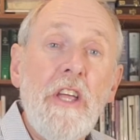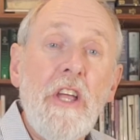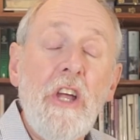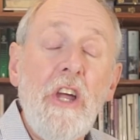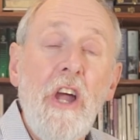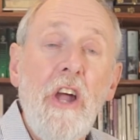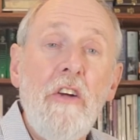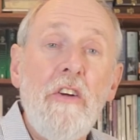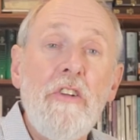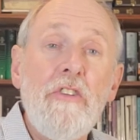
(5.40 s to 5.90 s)

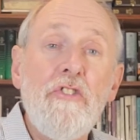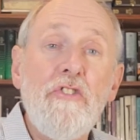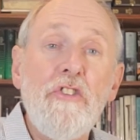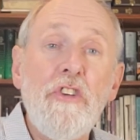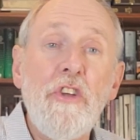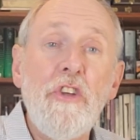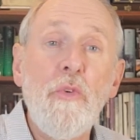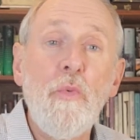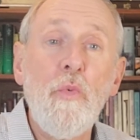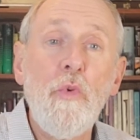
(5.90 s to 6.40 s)

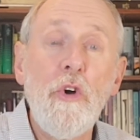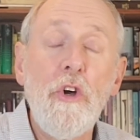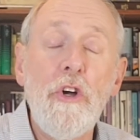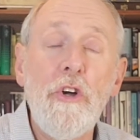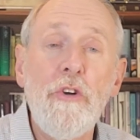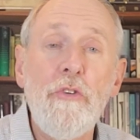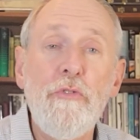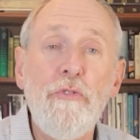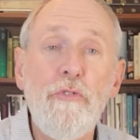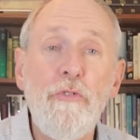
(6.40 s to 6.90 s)
encouraging
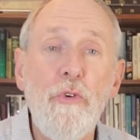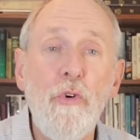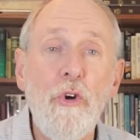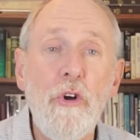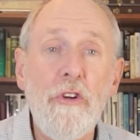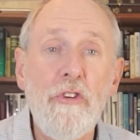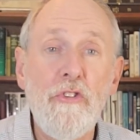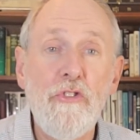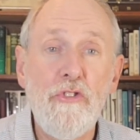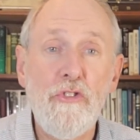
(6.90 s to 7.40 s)
word
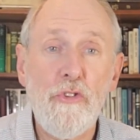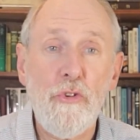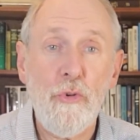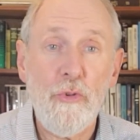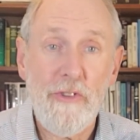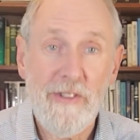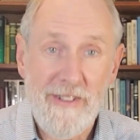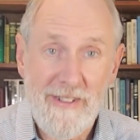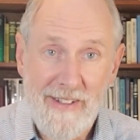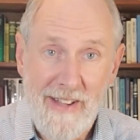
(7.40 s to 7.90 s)
for
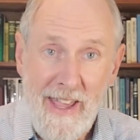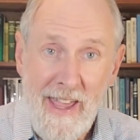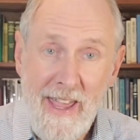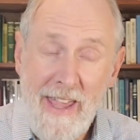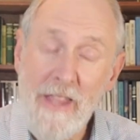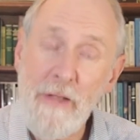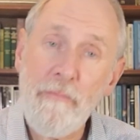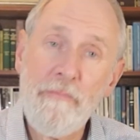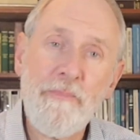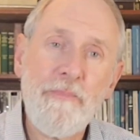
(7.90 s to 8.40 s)

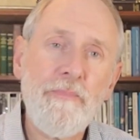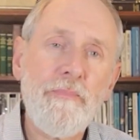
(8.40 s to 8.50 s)
today.